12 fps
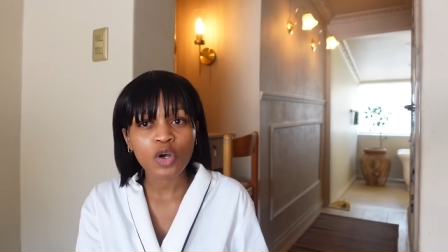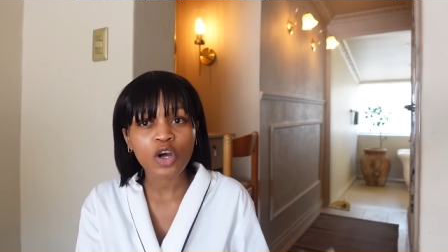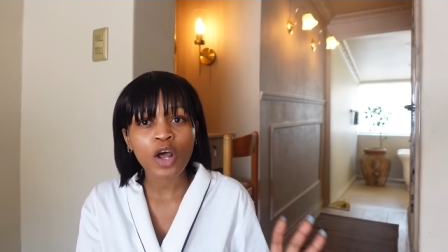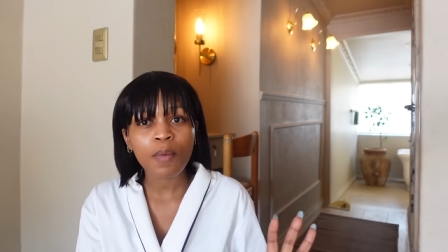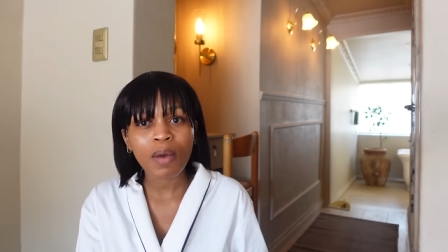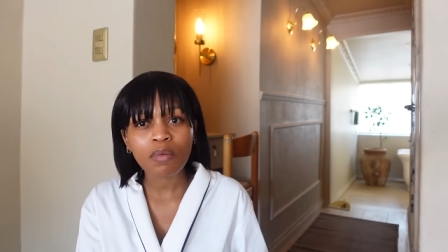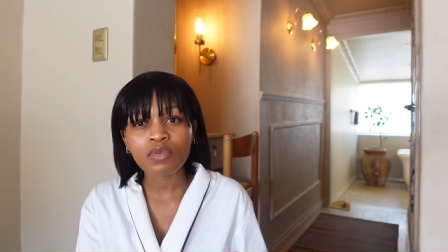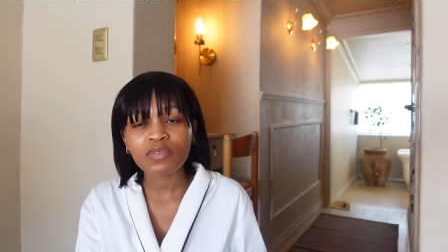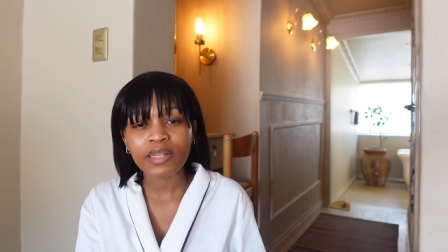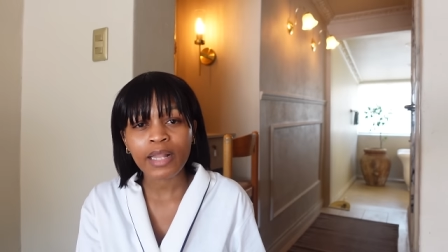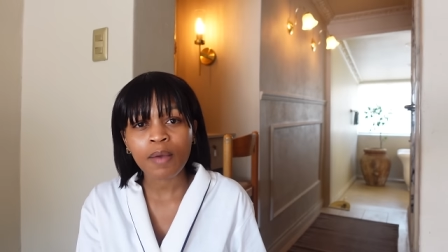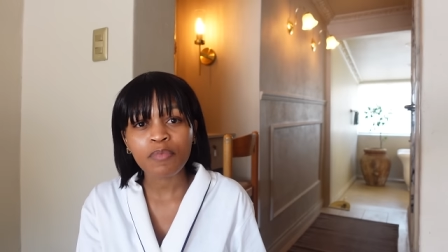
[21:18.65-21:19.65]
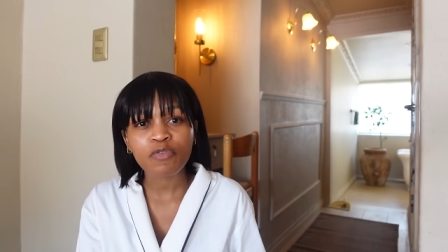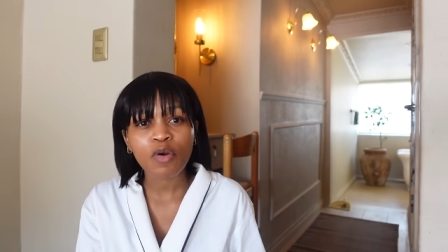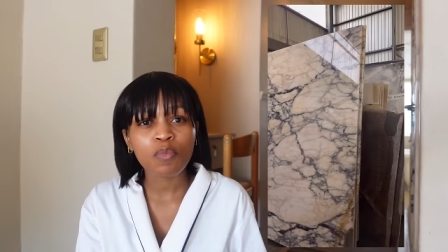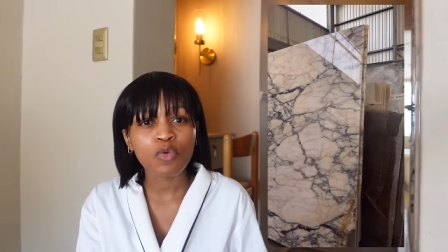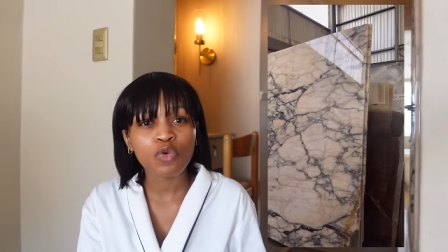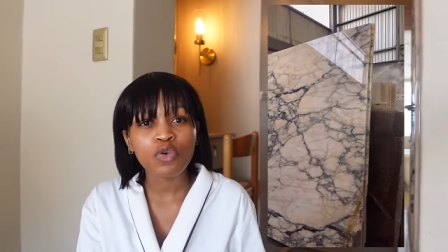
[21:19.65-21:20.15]
got our marble slab
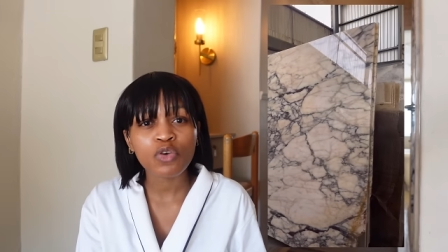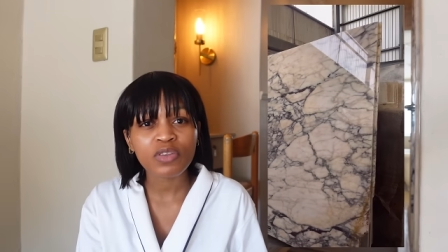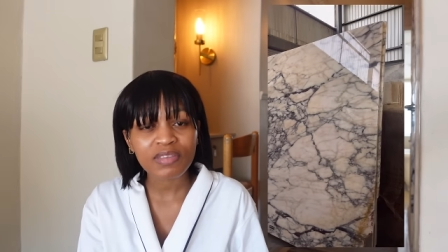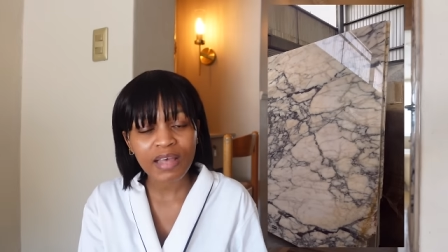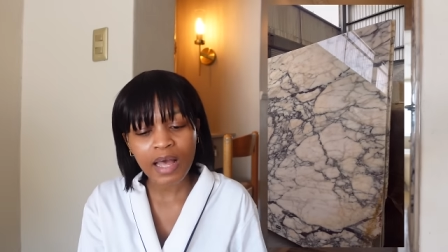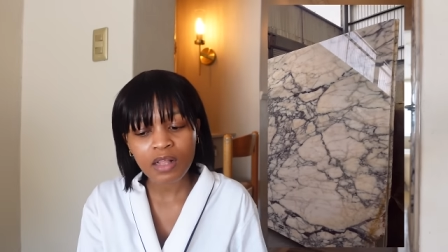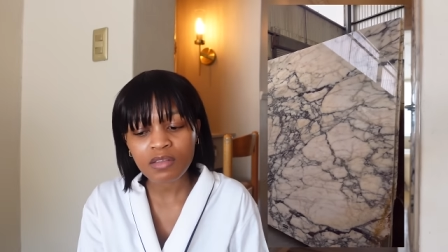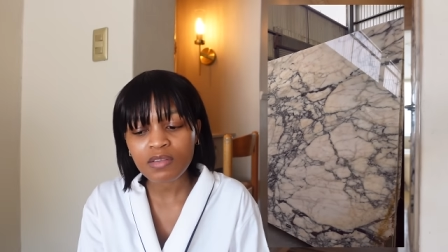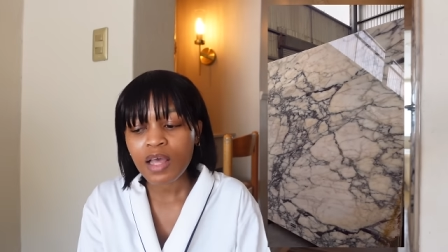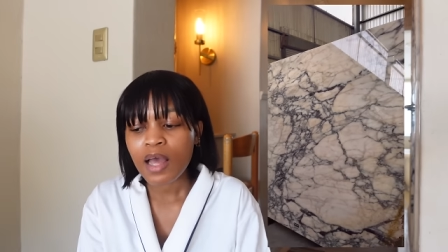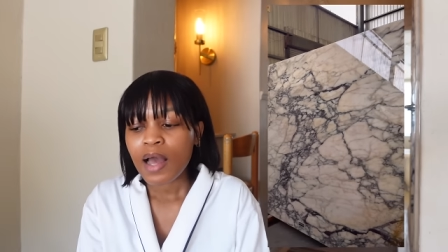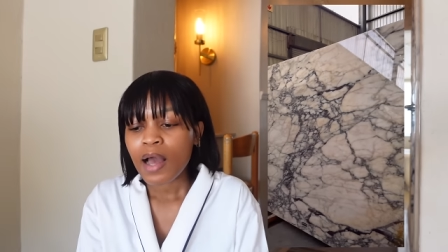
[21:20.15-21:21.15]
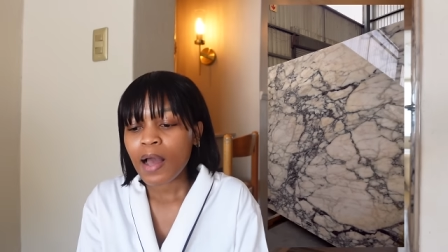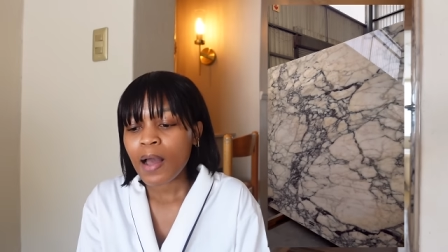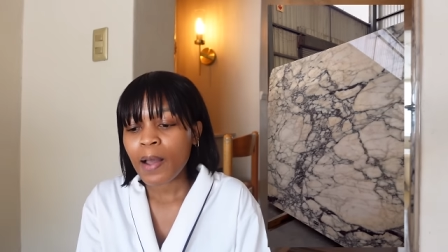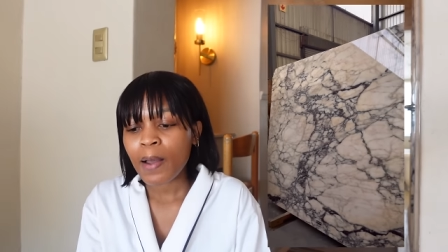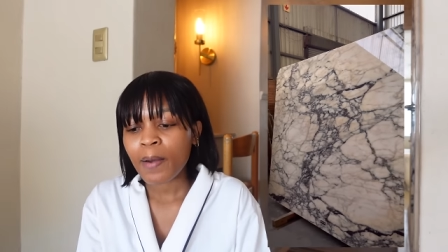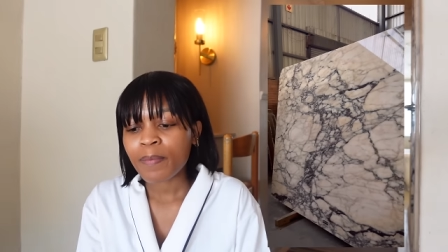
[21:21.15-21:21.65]
from union tiles
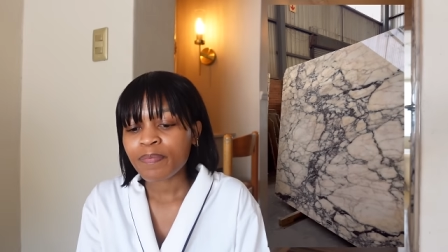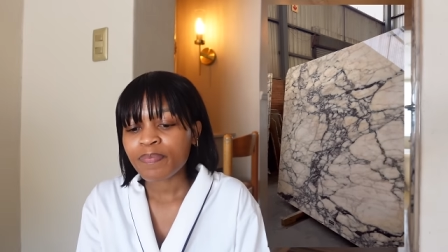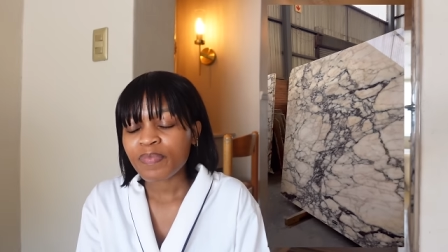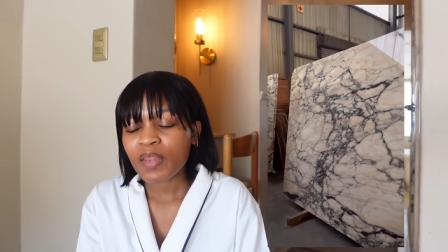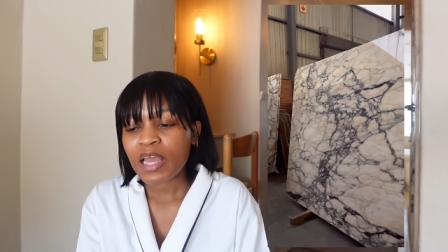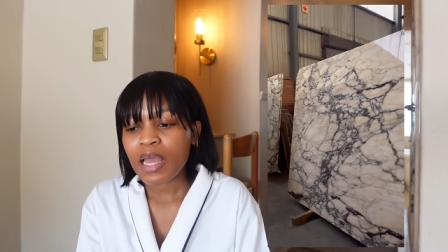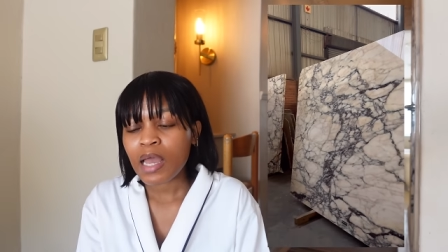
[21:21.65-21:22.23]
um,